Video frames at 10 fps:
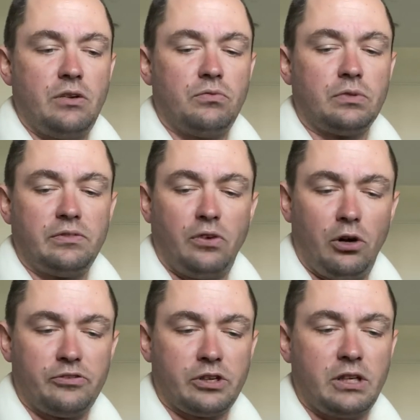
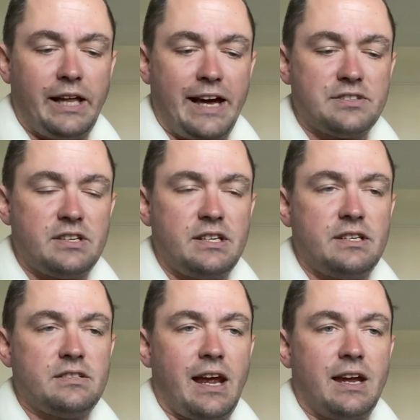revolver
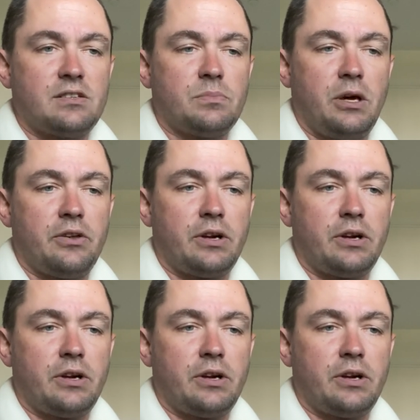classes and some other